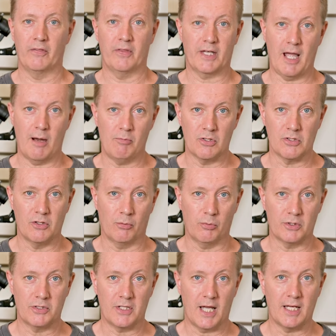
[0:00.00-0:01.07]
the camera is not
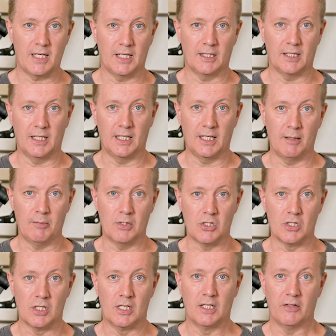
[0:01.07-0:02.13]
what's taking the
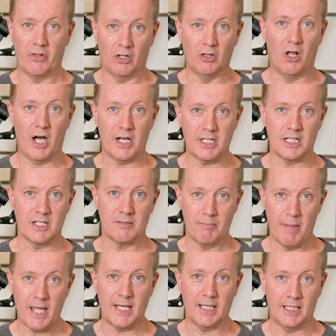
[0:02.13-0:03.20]
image. The lighting is
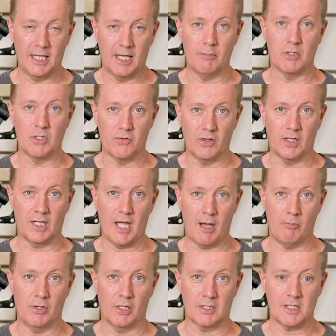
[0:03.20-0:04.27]
making the image for your
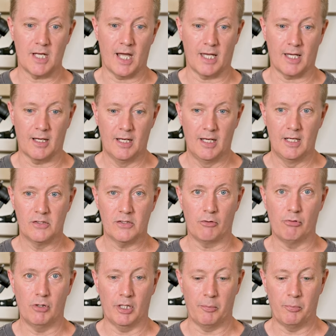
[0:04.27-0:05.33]
camera to take. So
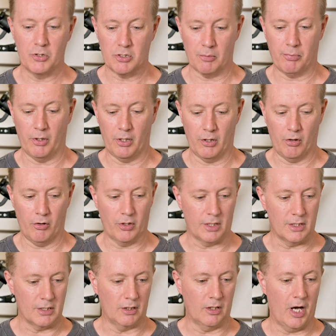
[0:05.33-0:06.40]
really, put your
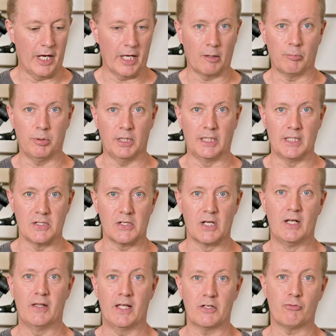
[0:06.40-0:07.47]
priority into lighting, please.
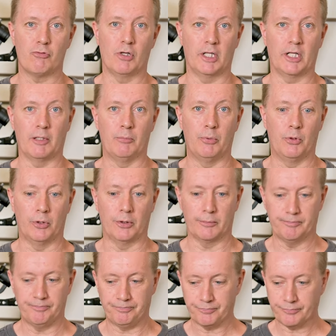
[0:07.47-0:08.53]
That's really
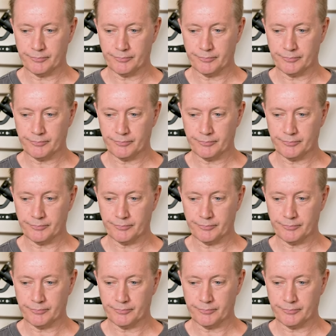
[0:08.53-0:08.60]
important